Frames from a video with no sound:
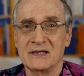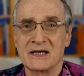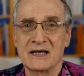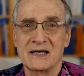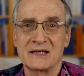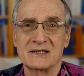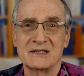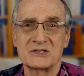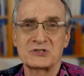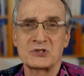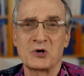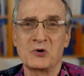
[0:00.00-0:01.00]

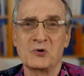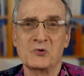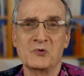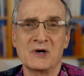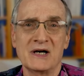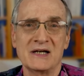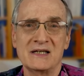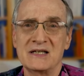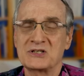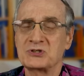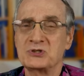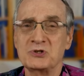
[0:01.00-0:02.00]
And so
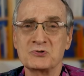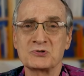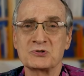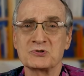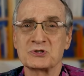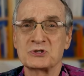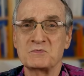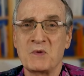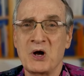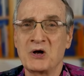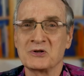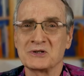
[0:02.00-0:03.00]
it's used to
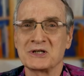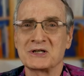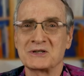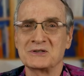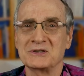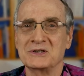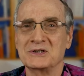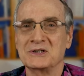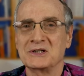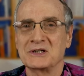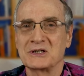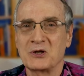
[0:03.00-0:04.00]
small little
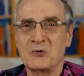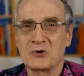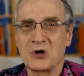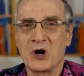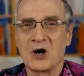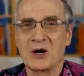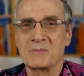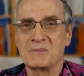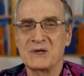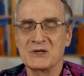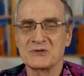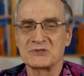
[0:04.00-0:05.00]
low carb
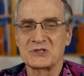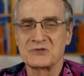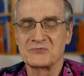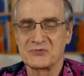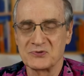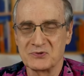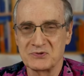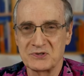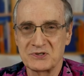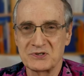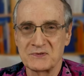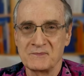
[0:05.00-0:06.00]
meals and
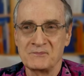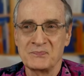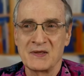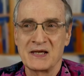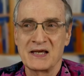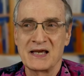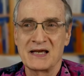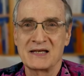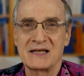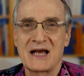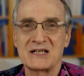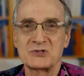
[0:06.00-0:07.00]
foods.
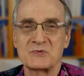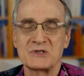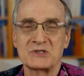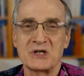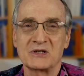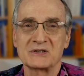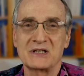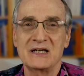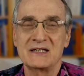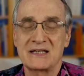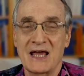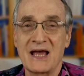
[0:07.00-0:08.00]
And as a result,
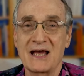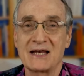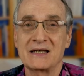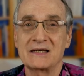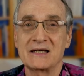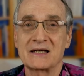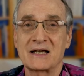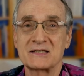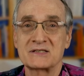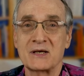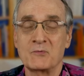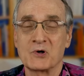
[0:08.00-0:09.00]
it can
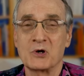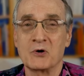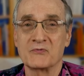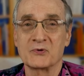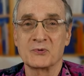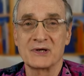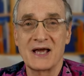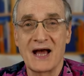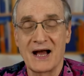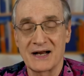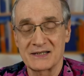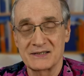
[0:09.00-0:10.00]
somewhat
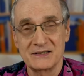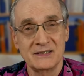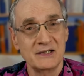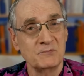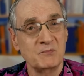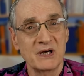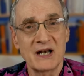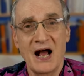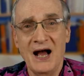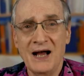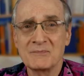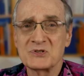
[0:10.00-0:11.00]
overreact. But
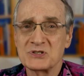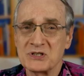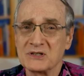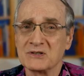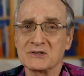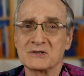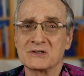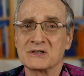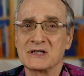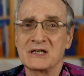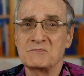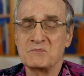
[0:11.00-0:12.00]
I'm still
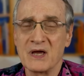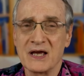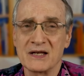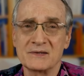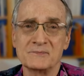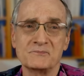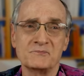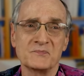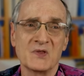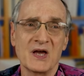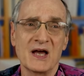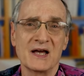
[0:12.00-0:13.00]
going to admit
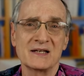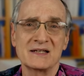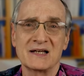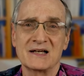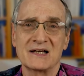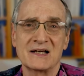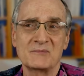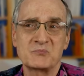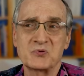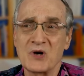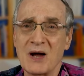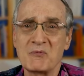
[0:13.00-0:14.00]
that uh,
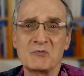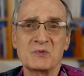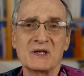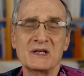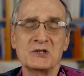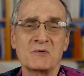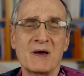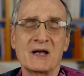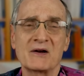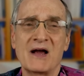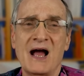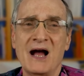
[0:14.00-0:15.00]
probably no
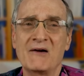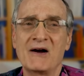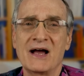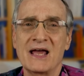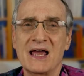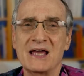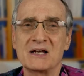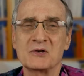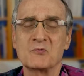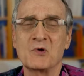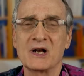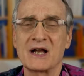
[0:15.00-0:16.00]
matter how I ate
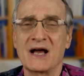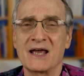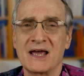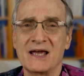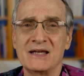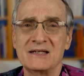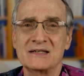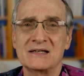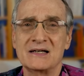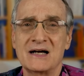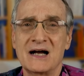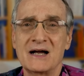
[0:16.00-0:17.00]
or what I ate,
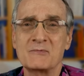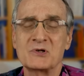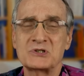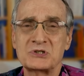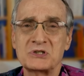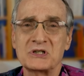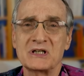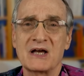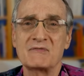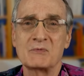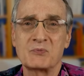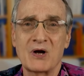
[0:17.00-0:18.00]
I would still
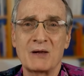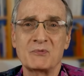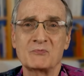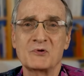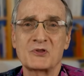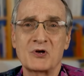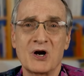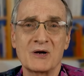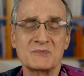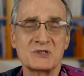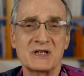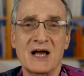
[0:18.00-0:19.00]
have a problem with
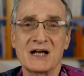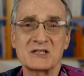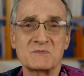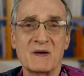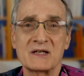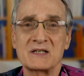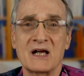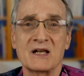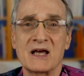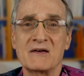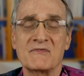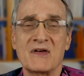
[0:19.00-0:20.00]
carbs, and I expect
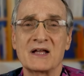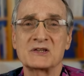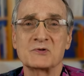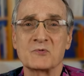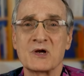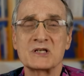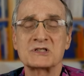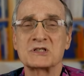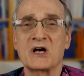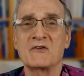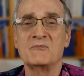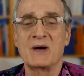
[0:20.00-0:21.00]
I'll have that the
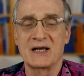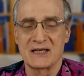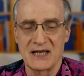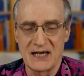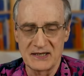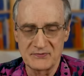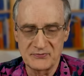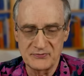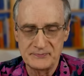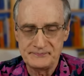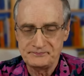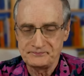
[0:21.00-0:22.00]
rest of my life.